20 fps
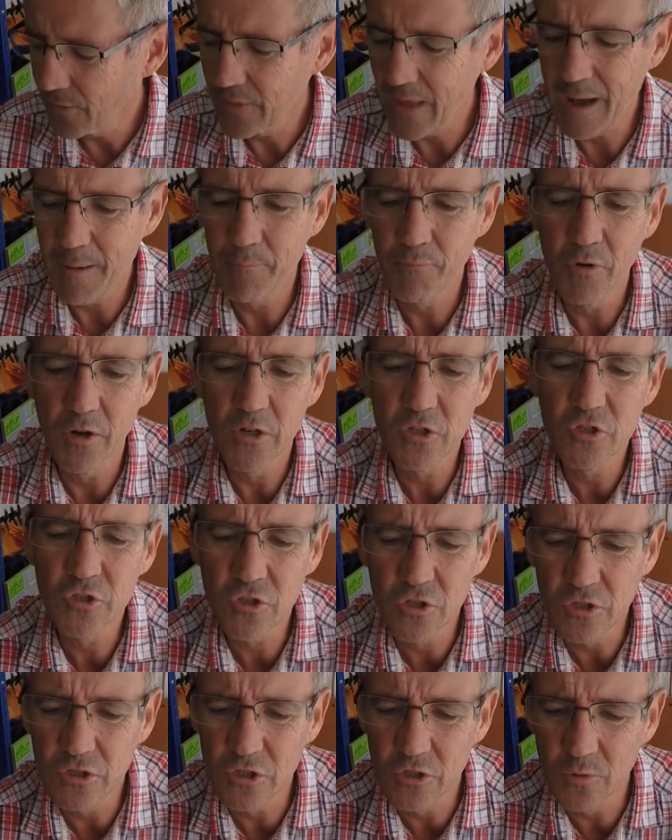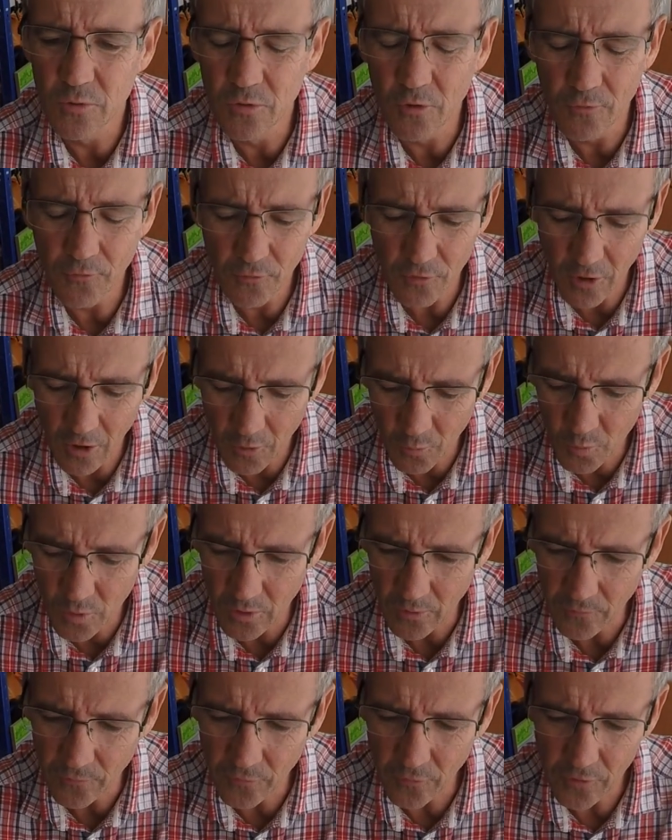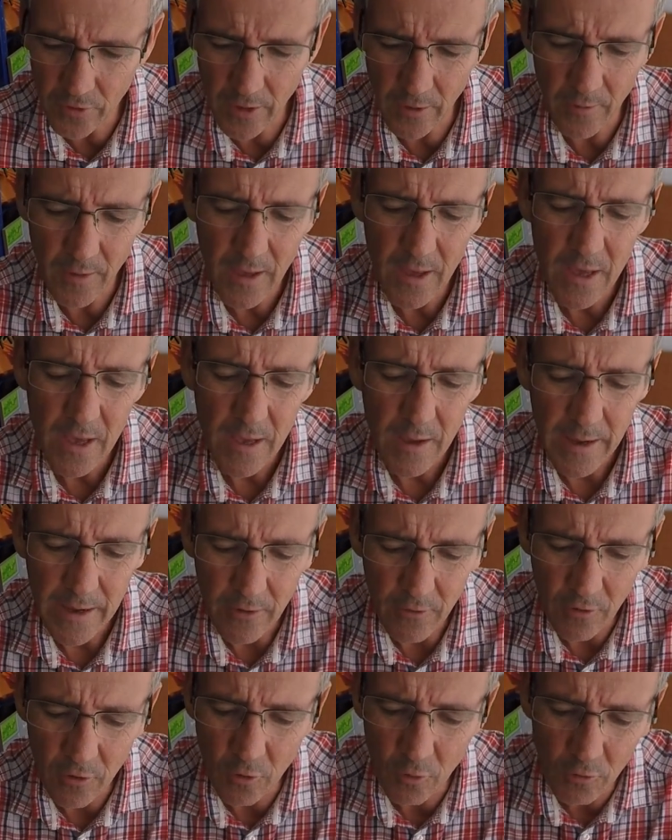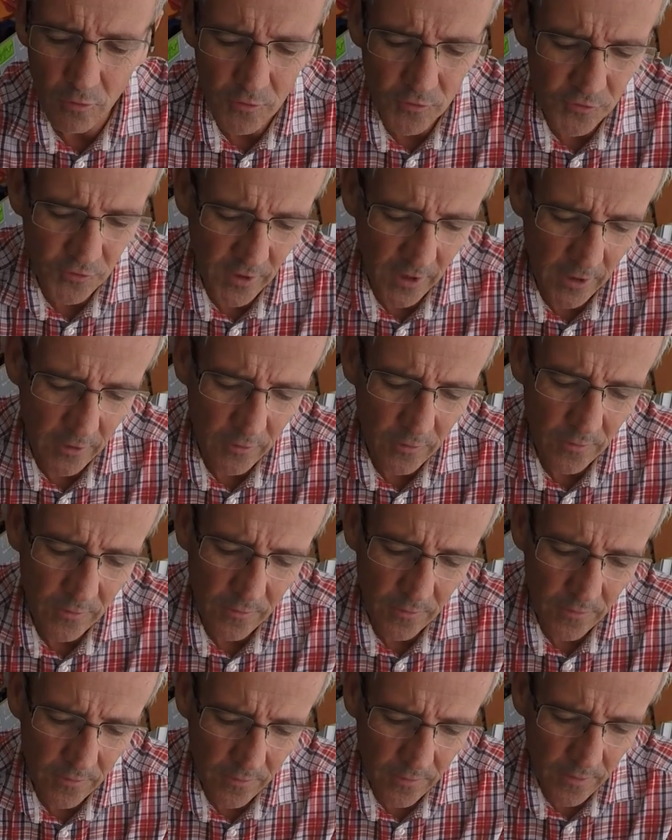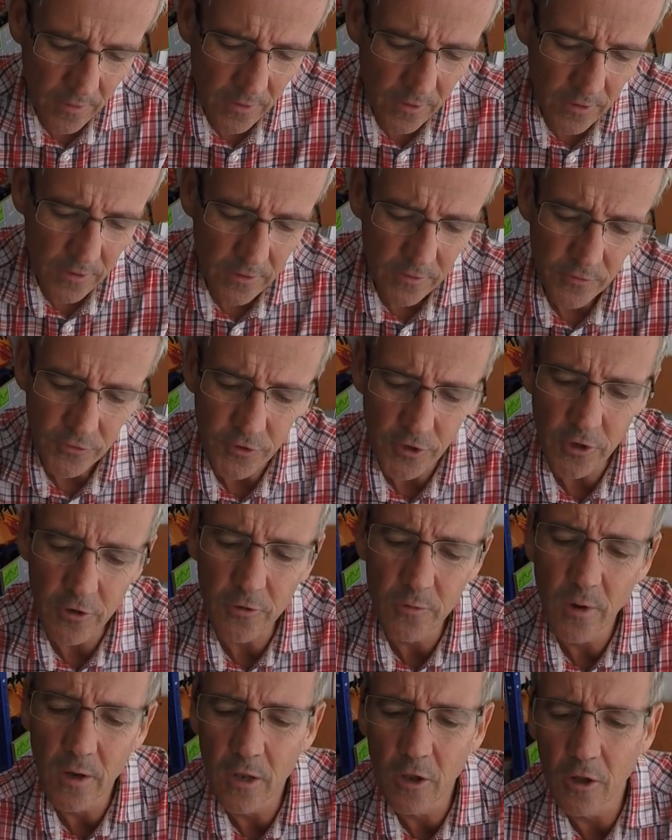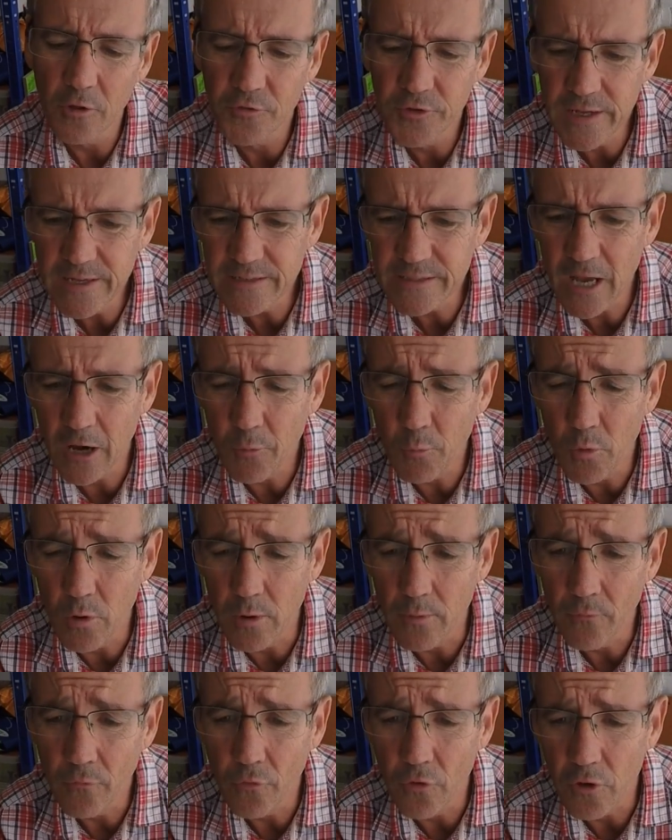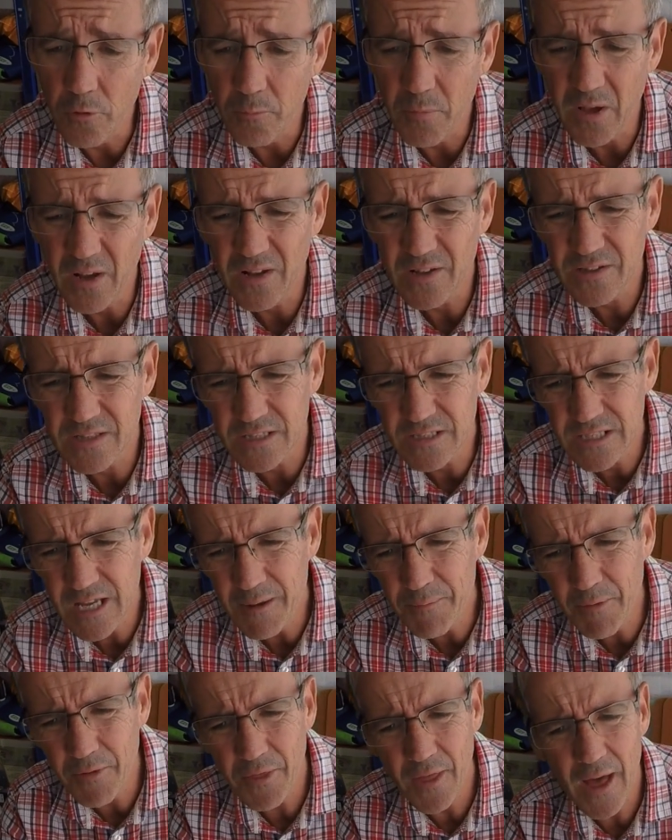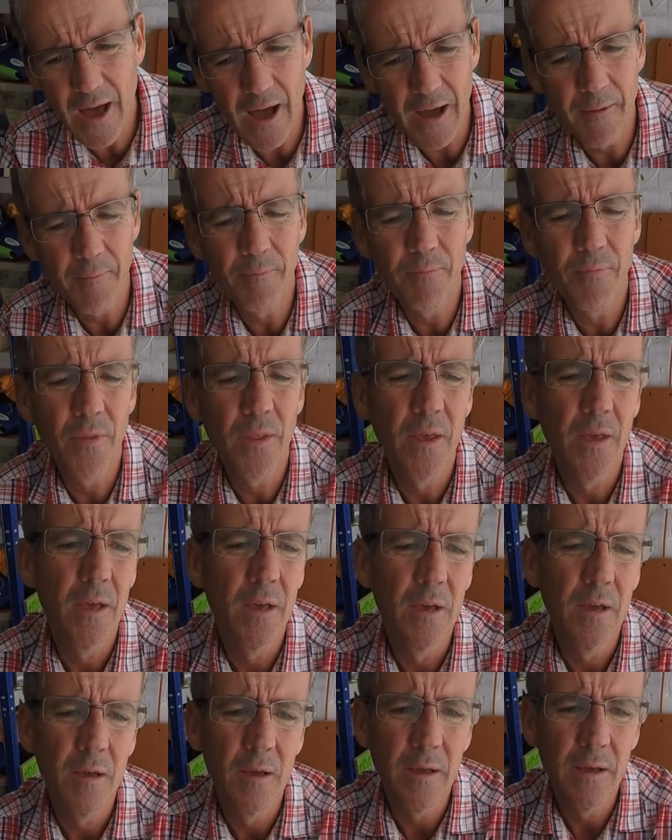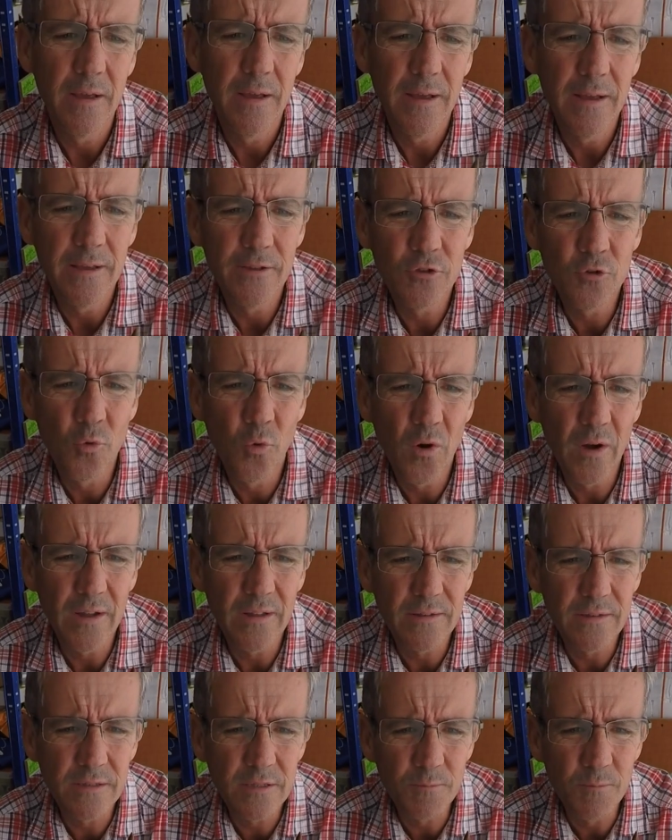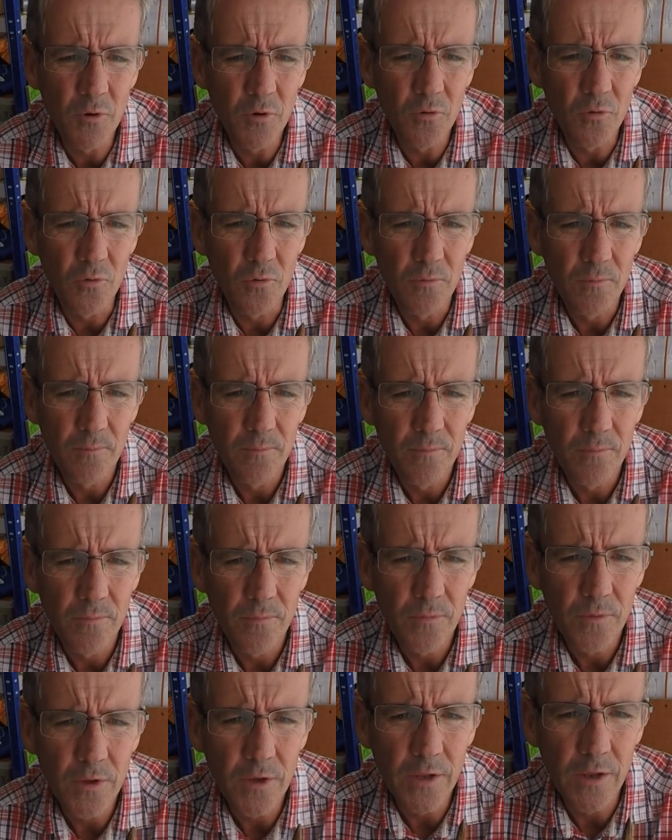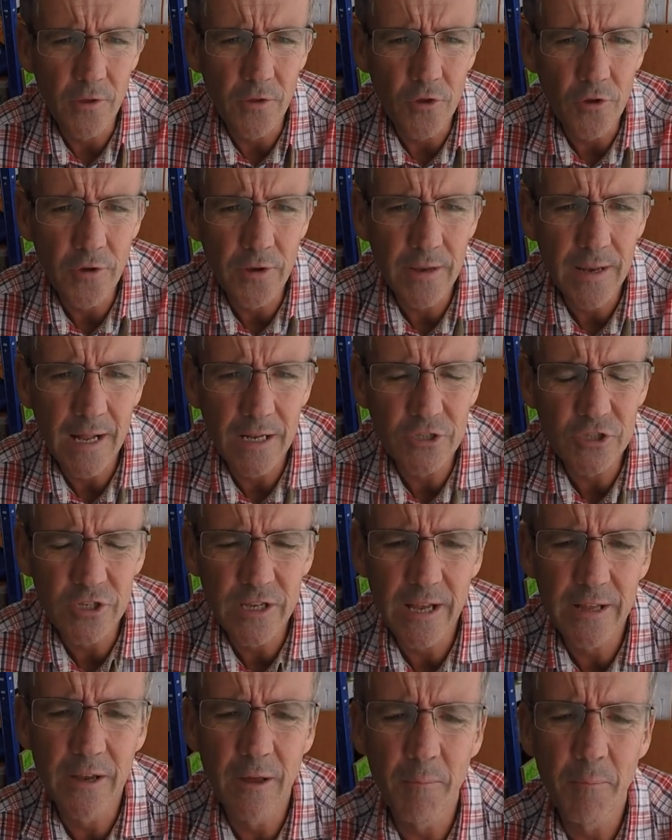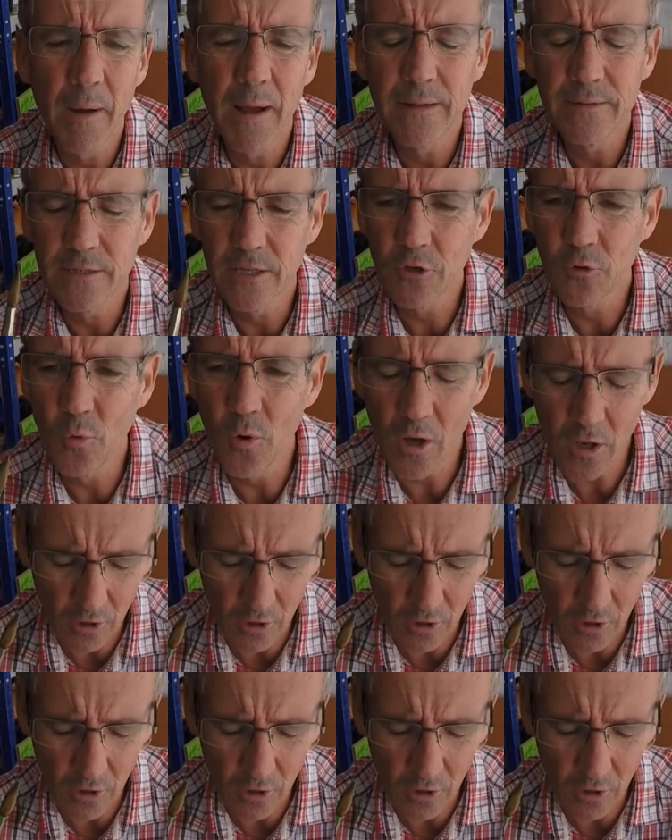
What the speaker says: that brush could do an awful lot of work for you. It will also do a lot of detailed work for you, because the tip of that is quite small. You can actually end up painting quite a